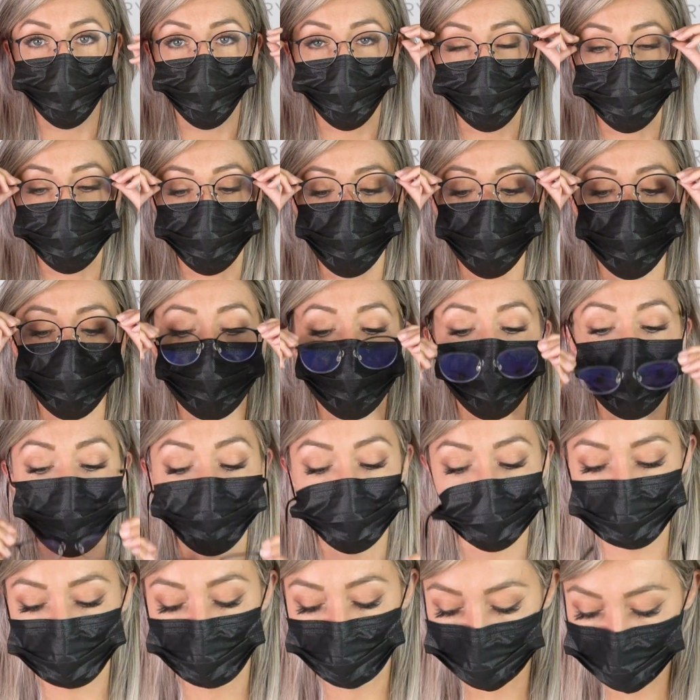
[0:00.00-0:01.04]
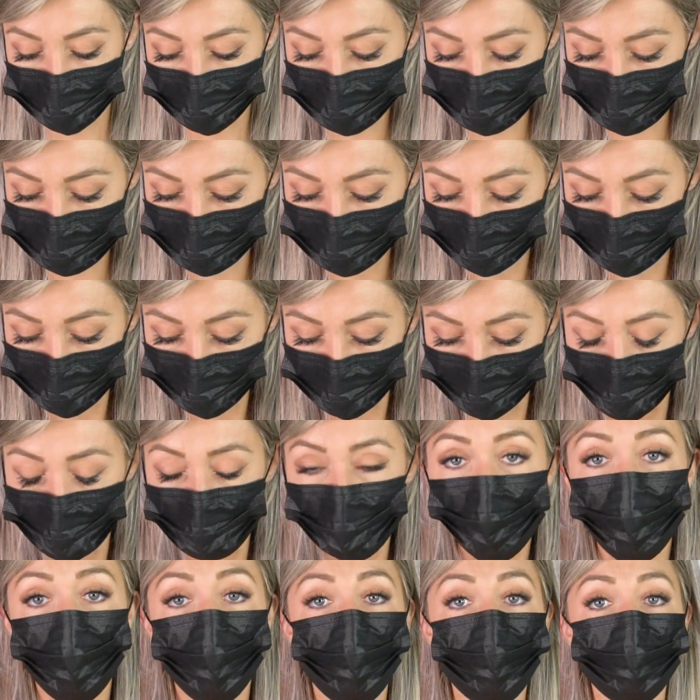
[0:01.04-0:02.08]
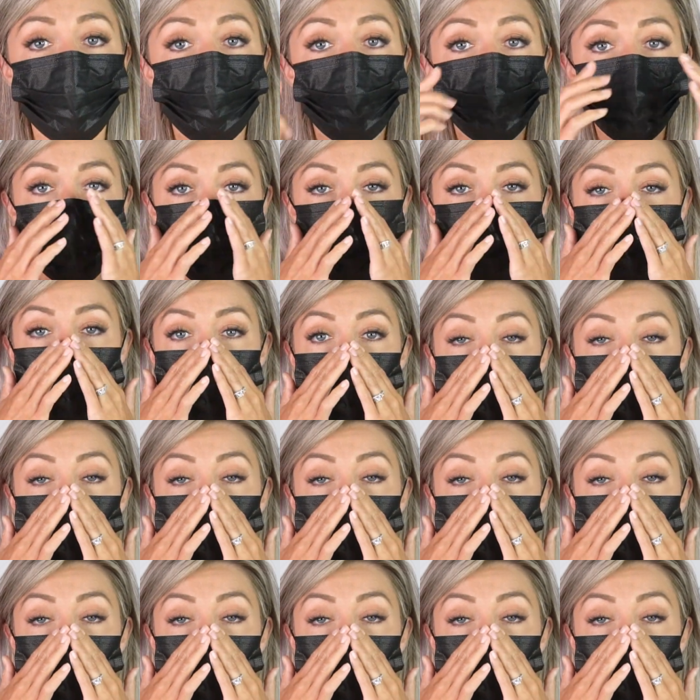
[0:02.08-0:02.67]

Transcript: I'll take my glasses off for this. If our clients